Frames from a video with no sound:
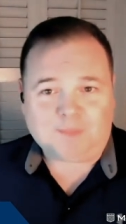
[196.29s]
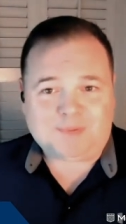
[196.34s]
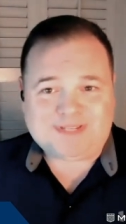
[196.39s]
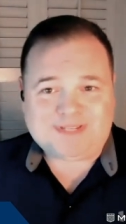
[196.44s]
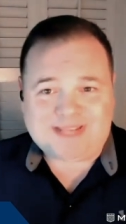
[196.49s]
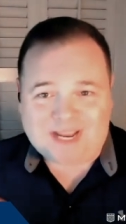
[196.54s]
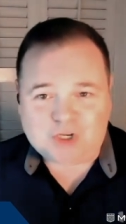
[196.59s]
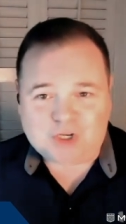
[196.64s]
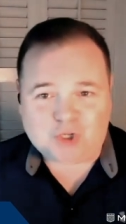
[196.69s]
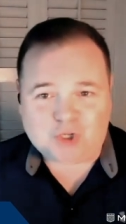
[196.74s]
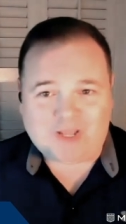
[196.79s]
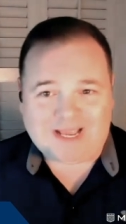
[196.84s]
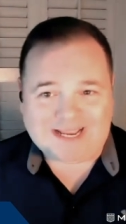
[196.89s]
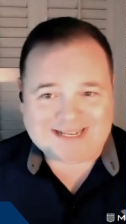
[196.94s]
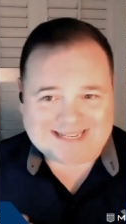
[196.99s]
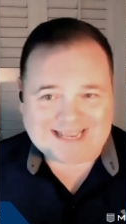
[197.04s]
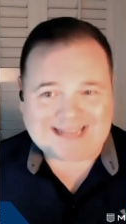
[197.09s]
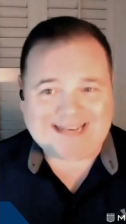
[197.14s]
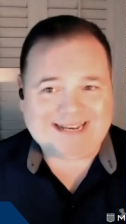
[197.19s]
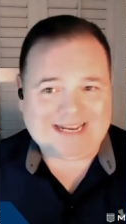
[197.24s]
the potential
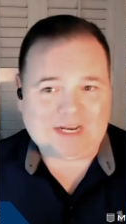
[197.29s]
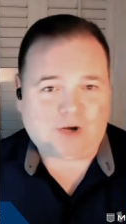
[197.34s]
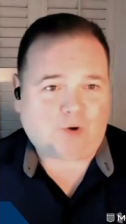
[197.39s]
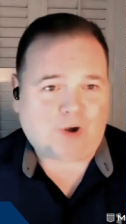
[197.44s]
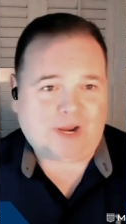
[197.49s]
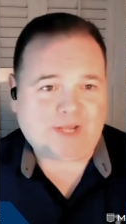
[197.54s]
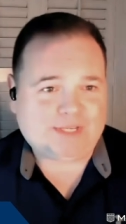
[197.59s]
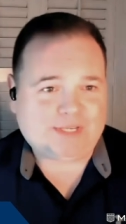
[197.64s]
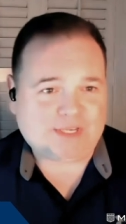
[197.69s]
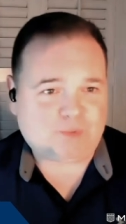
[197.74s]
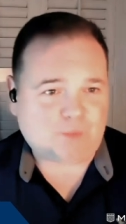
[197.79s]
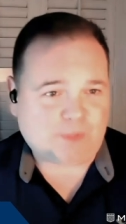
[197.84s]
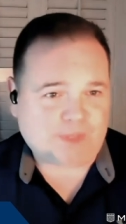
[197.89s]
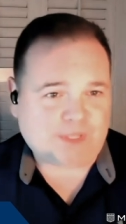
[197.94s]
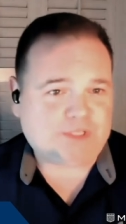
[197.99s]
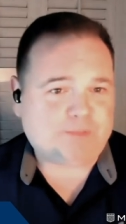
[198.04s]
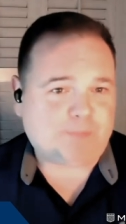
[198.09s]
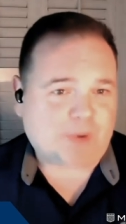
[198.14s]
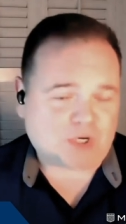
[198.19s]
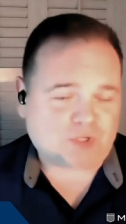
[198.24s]
identity crisis
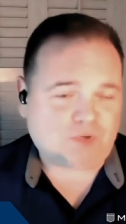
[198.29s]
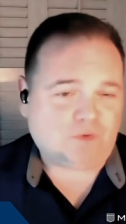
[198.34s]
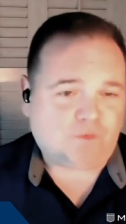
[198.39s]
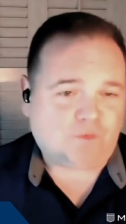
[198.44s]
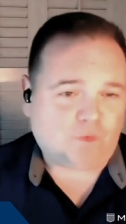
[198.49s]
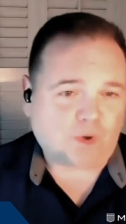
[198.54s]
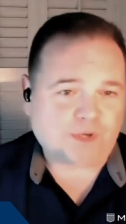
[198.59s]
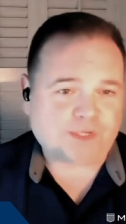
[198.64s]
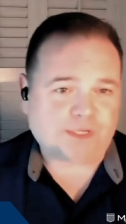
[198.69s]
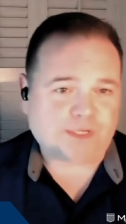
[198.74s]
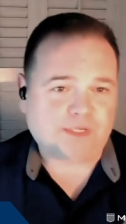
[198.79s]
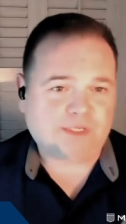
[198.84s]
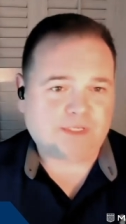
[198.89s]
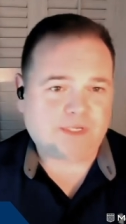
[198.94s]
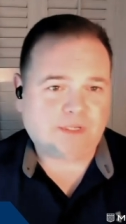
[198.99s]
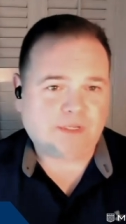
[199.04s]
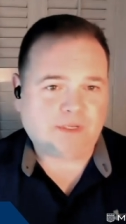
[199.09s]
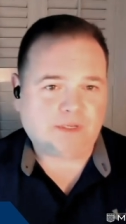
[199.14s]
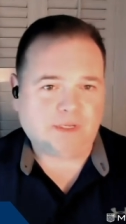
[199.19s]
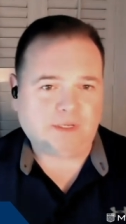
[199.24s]
within special
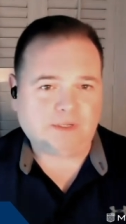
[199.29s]
forces.